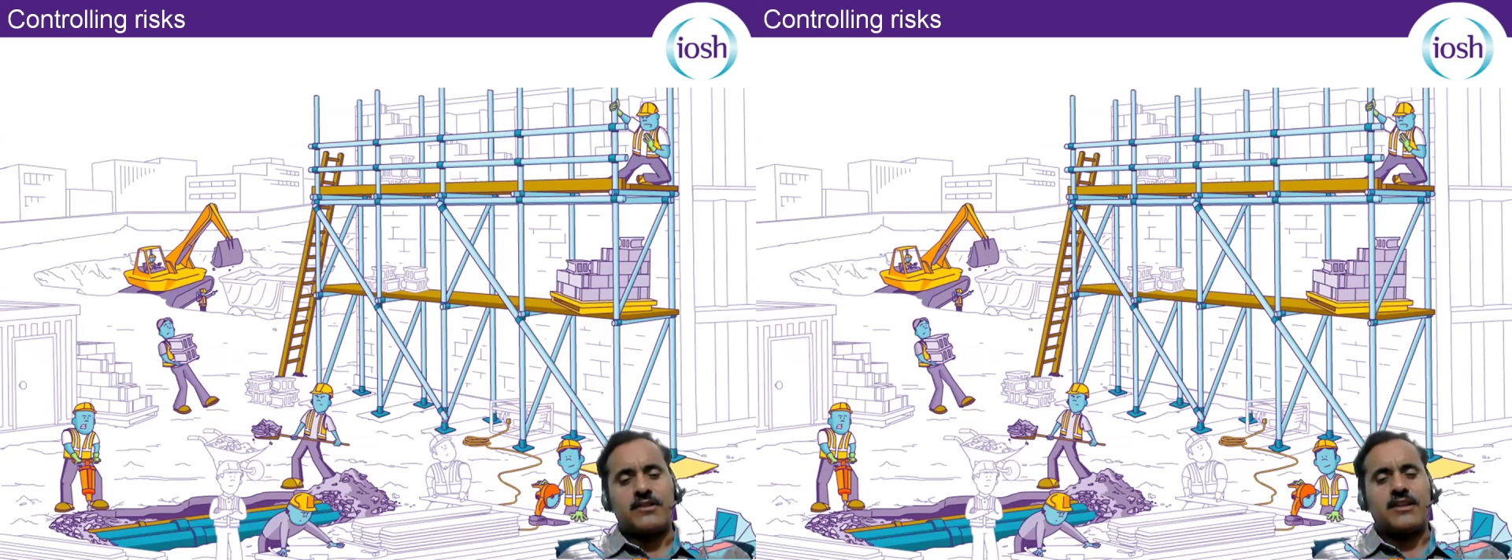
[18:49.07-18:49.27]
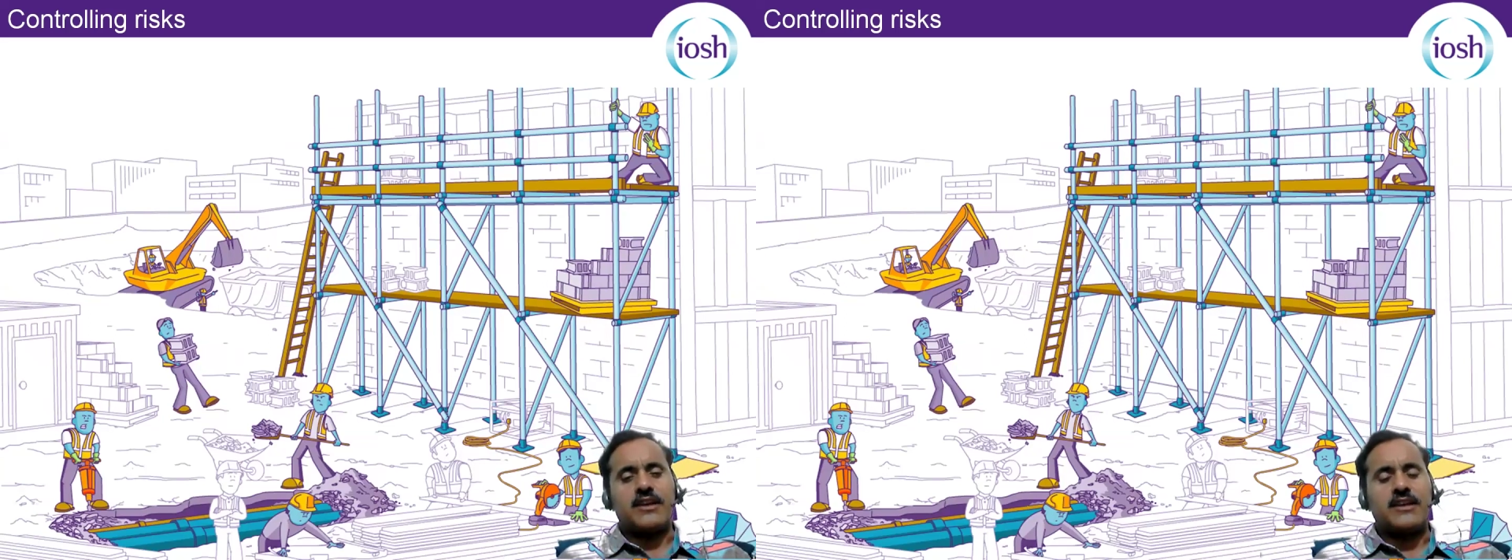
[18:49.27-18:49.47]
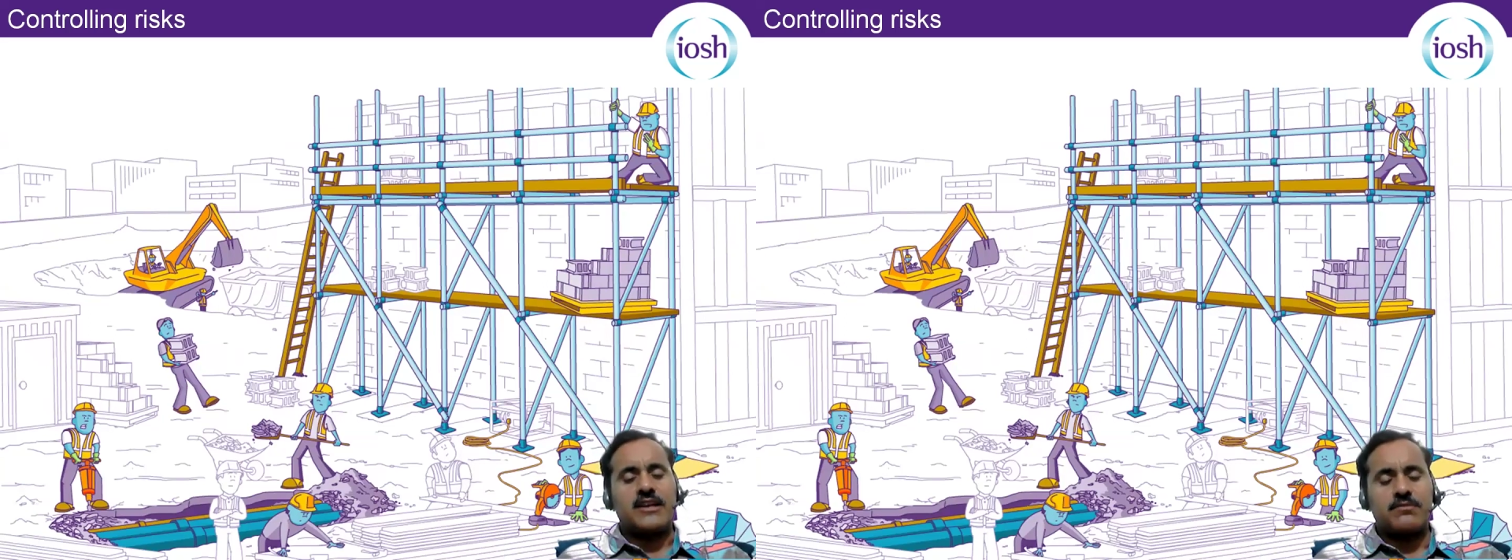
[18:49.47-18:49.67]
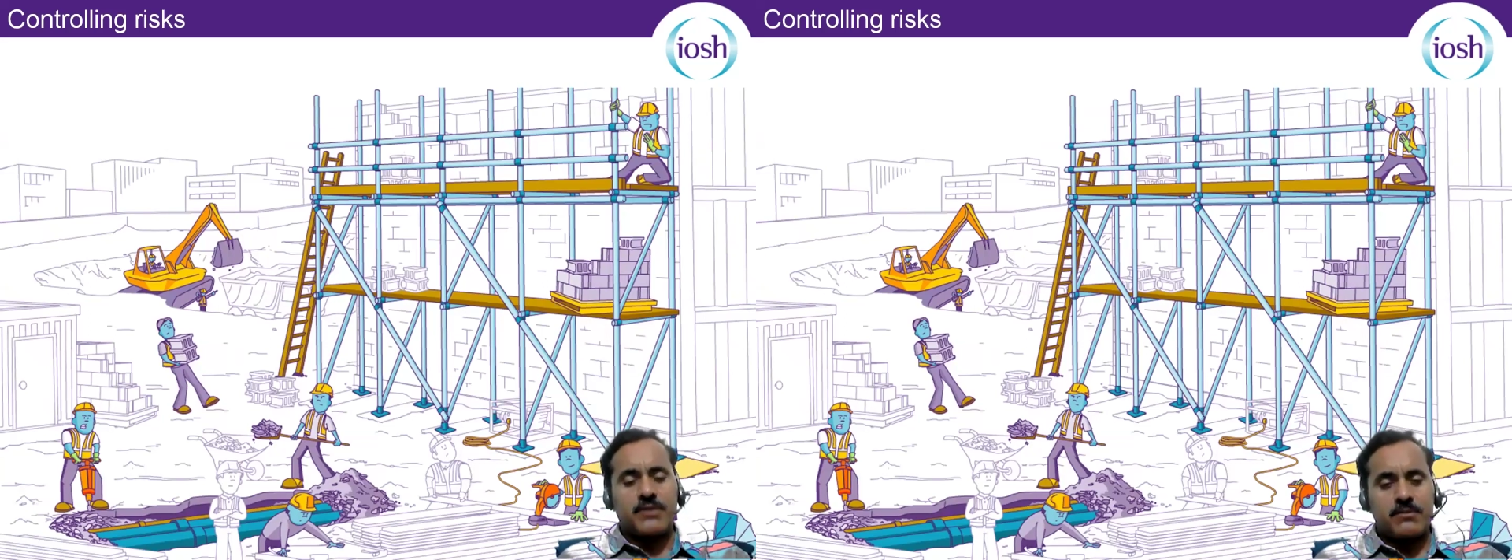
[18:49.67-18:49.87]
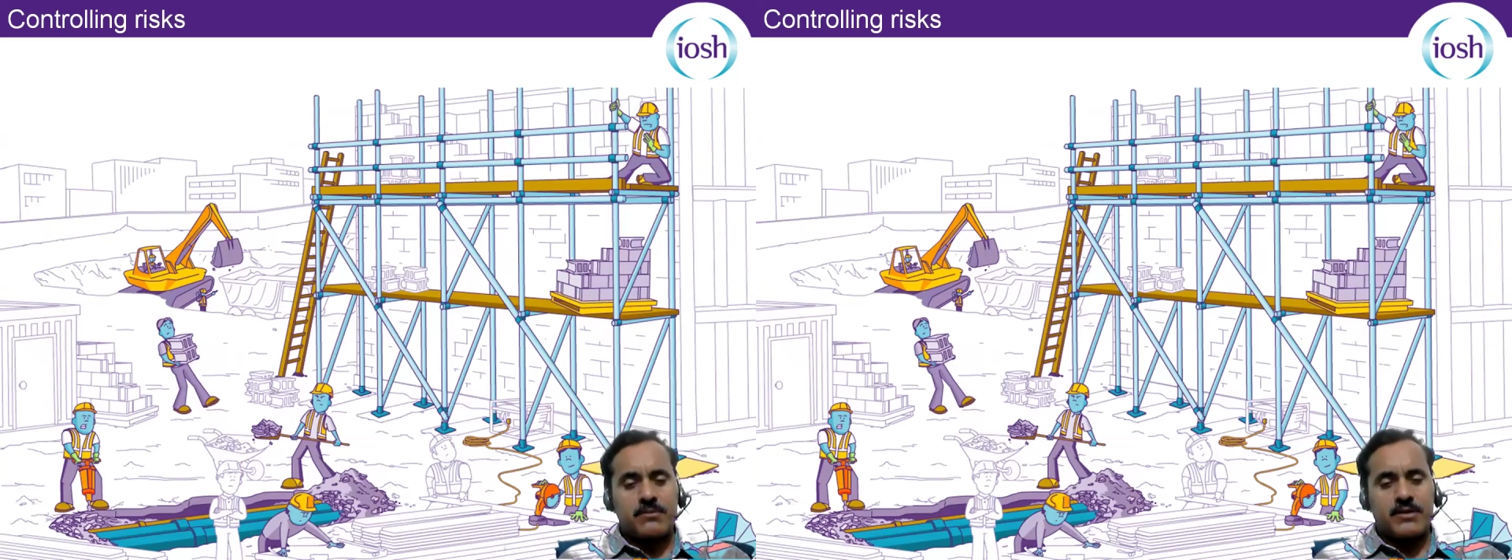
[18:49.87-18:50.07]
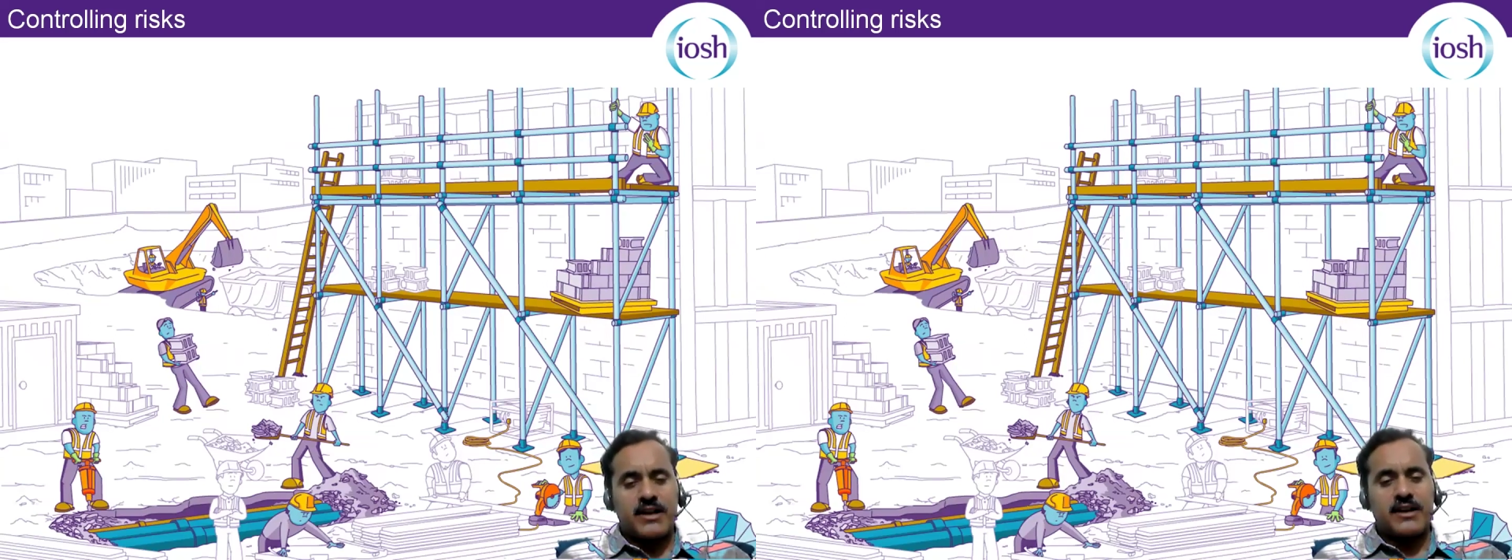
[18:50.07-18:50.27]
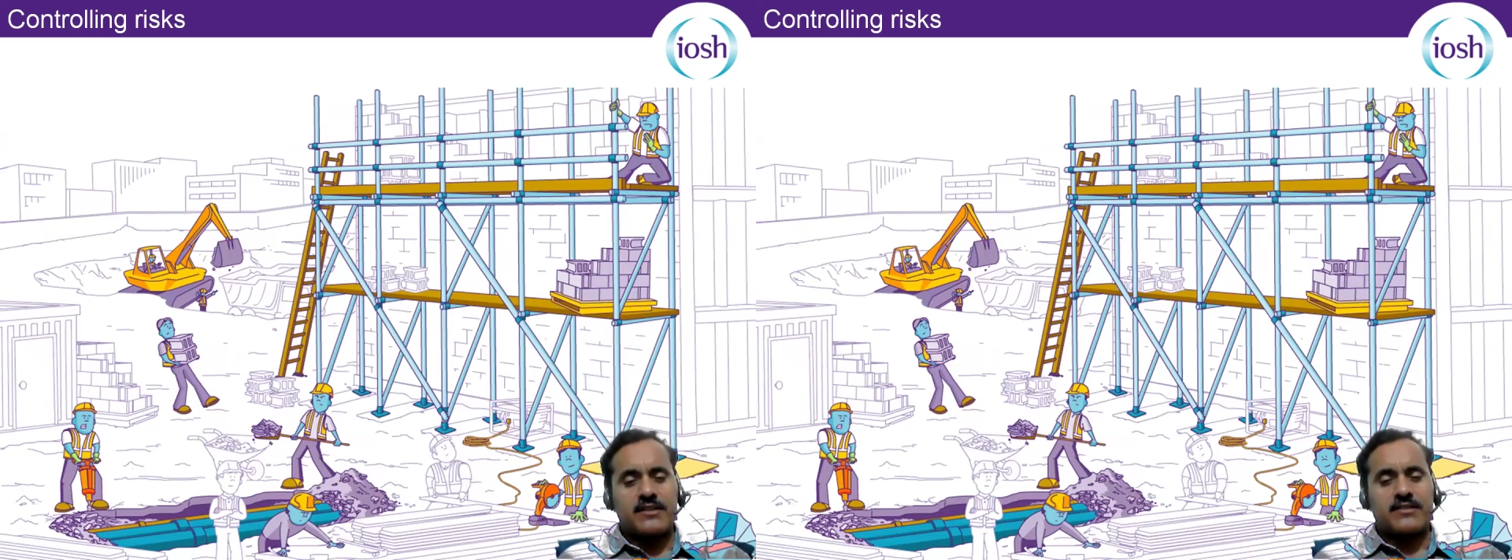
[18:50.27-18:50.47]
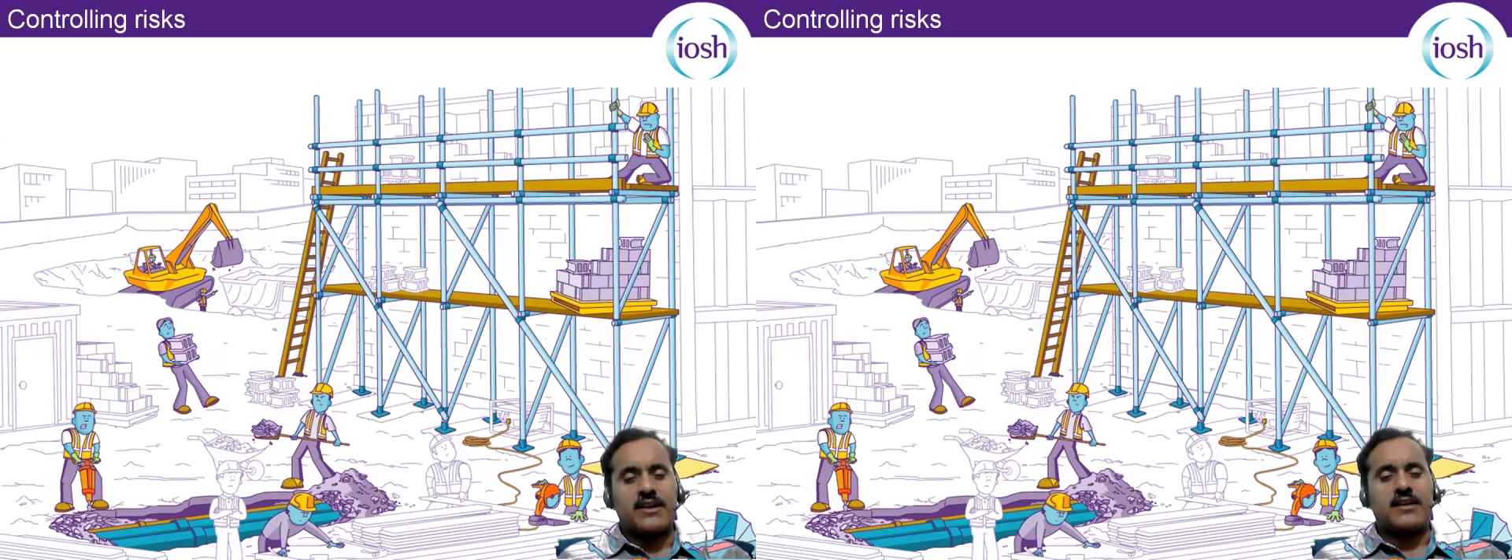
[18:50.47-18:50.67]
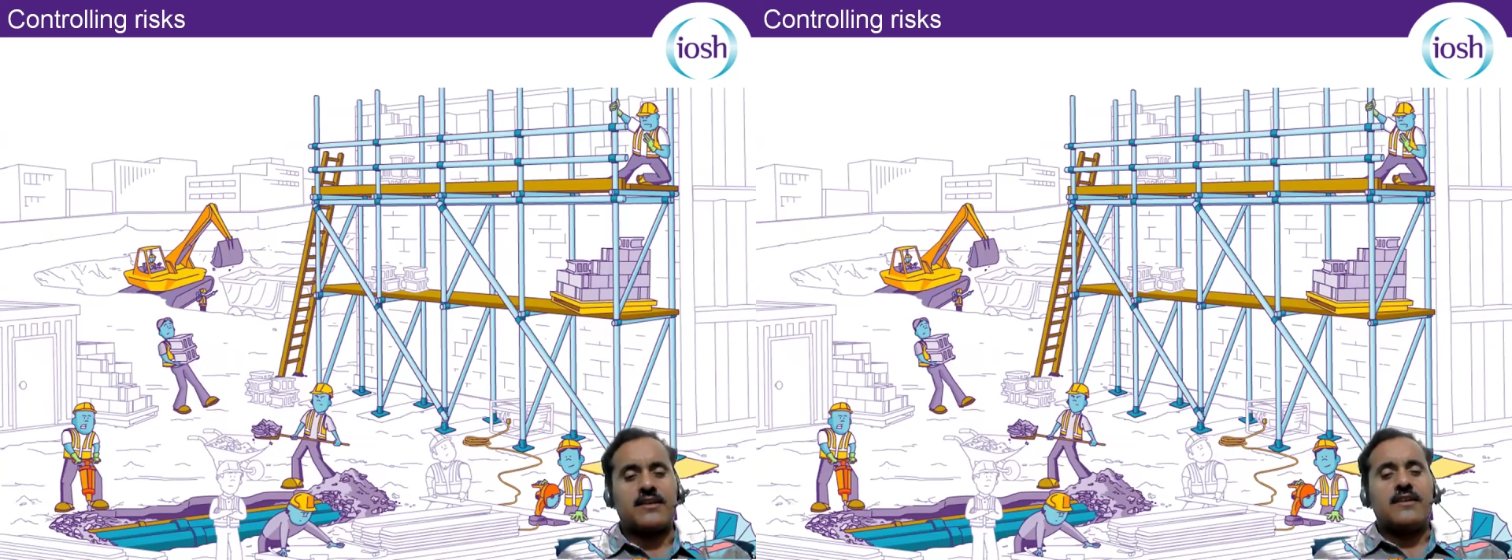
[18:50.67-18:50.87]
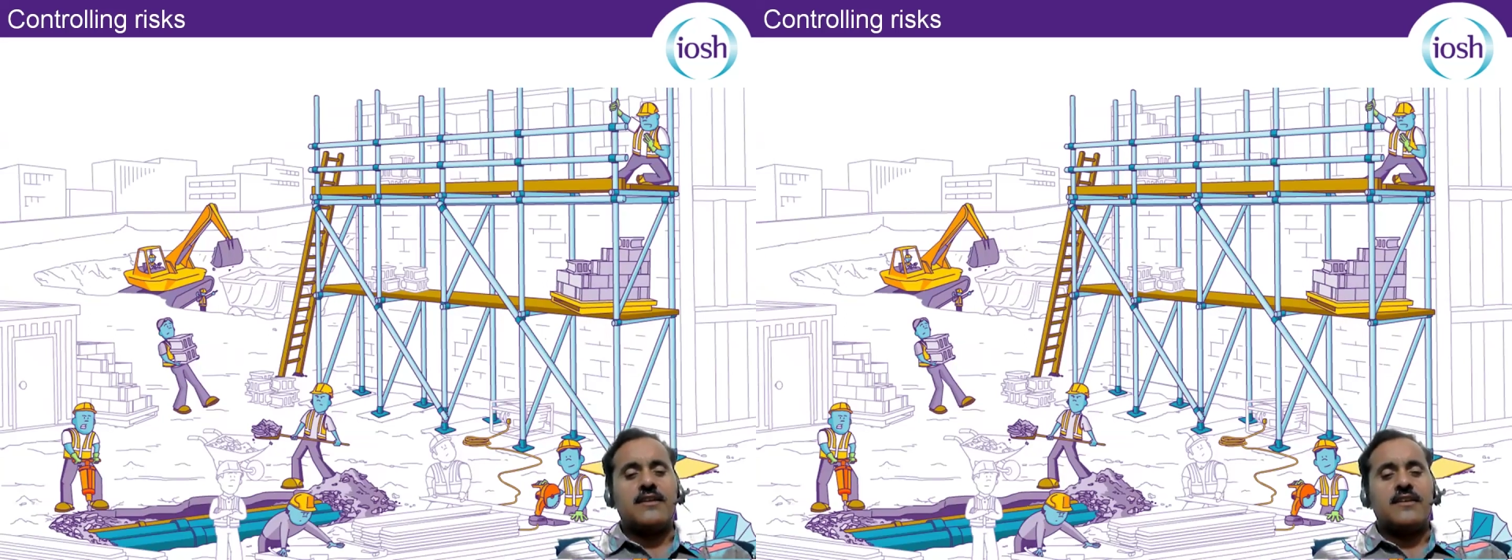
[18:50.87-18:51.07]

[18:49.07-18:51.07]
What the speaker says: like gas pipelines, and